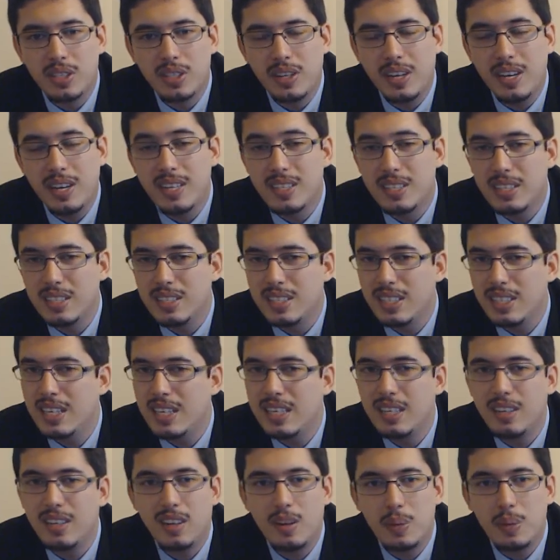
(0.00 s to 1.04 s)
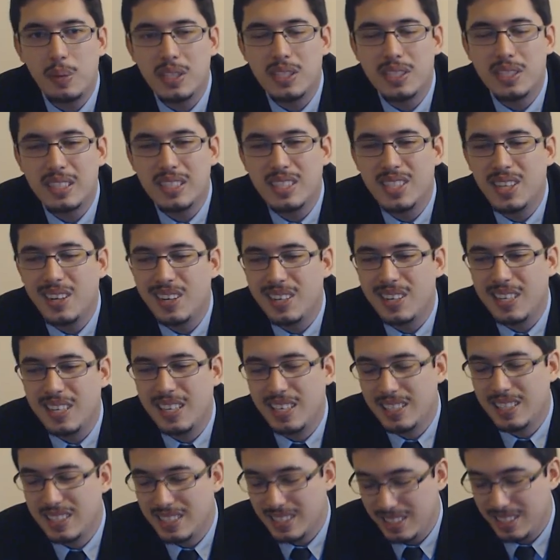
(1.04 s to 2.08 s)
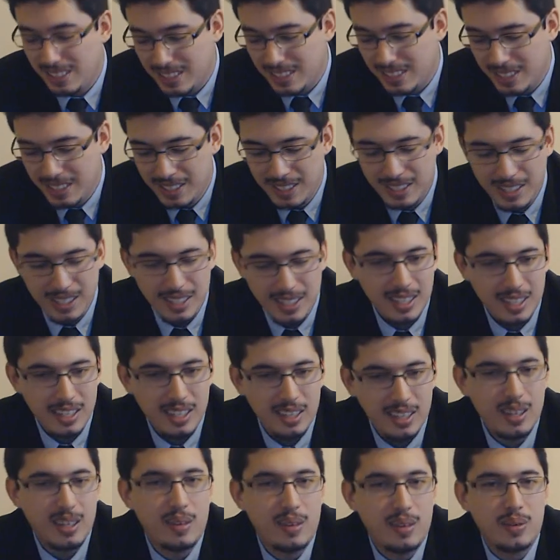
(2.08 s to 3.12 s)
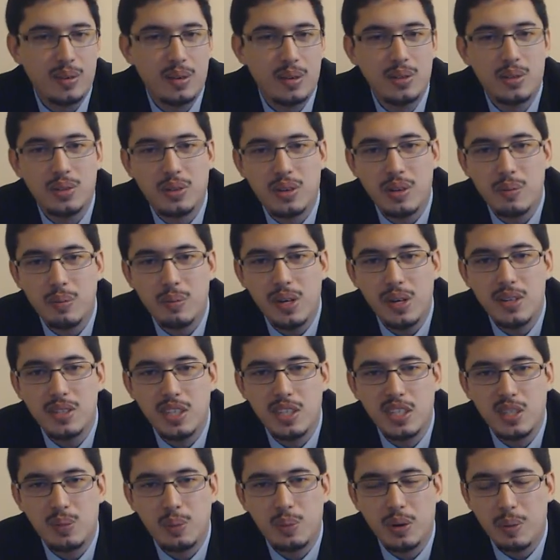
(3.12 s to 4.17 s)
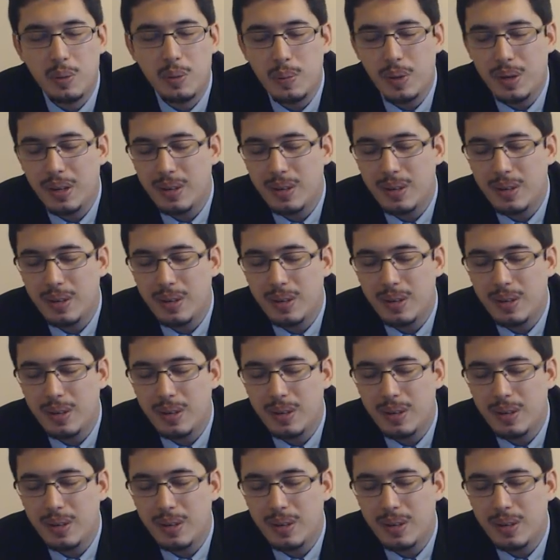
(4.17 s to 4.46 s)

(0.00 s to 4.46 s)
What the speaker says: So that is a day you're going to be stuck inside if you enjoy motorsport.